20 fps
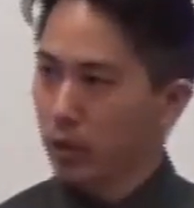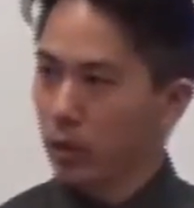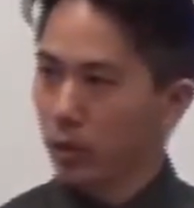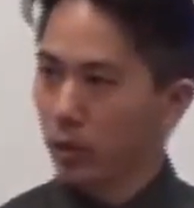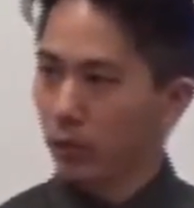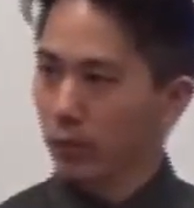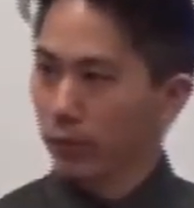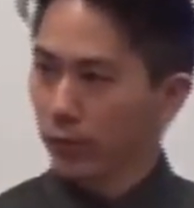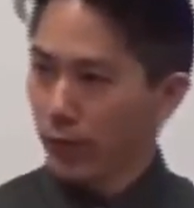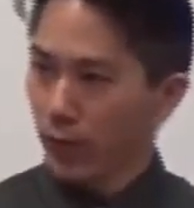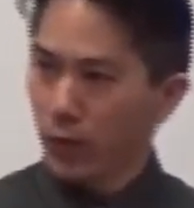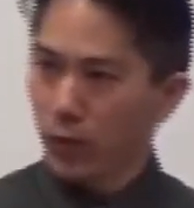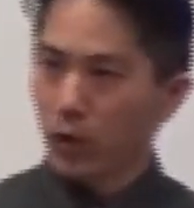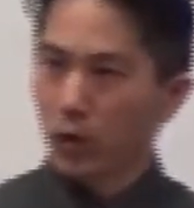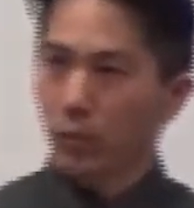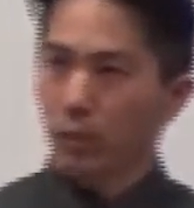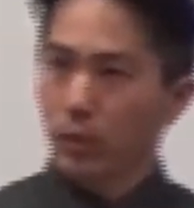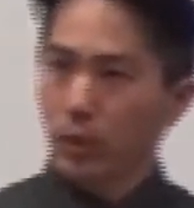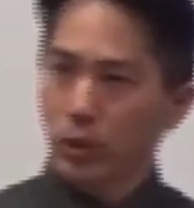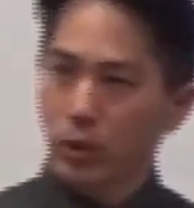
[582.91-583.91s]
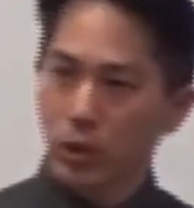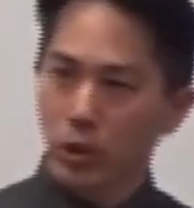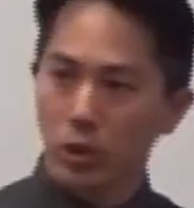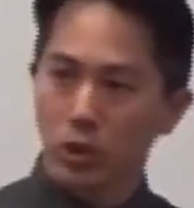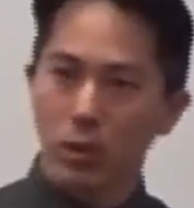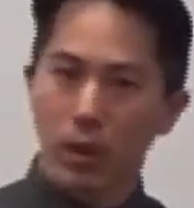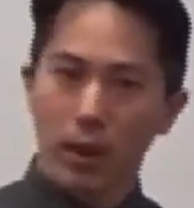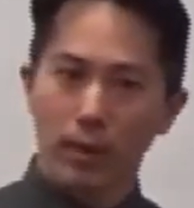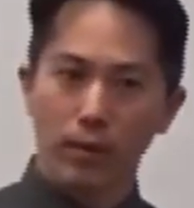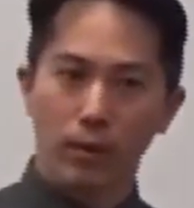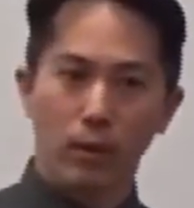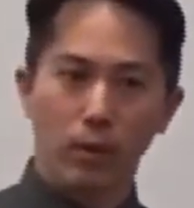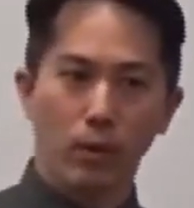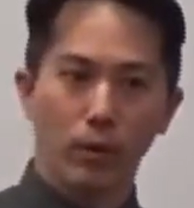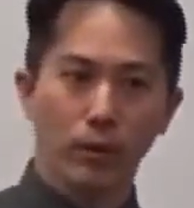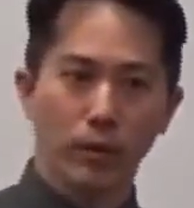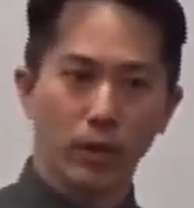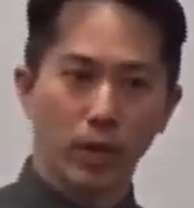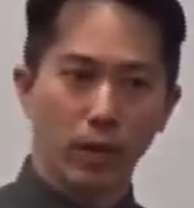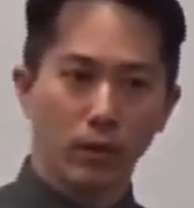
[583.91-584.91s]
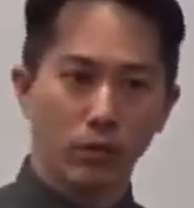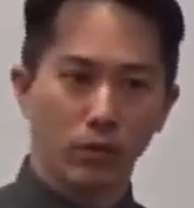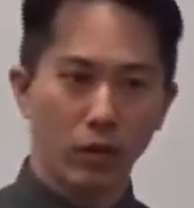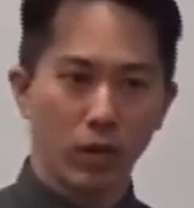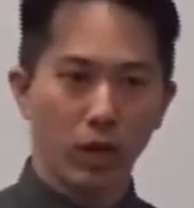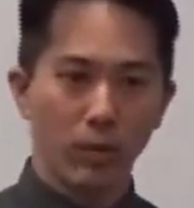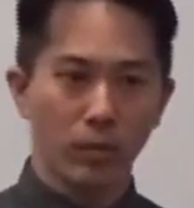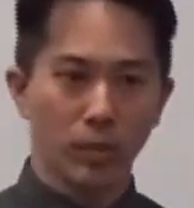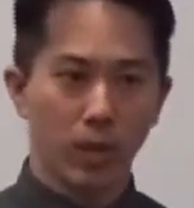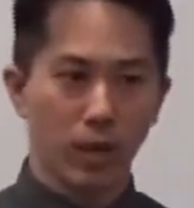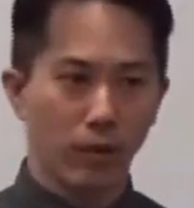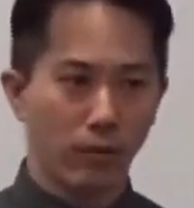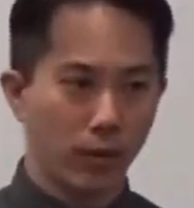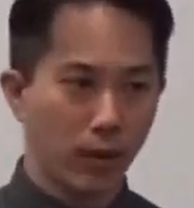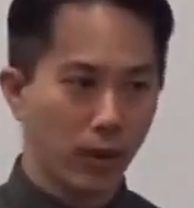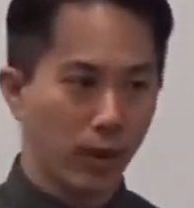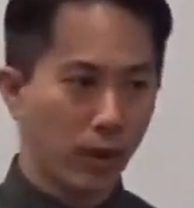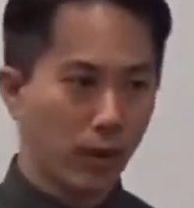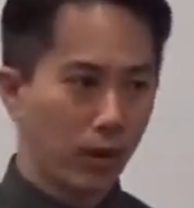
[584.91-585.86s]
to further pursue our goals and our dreams of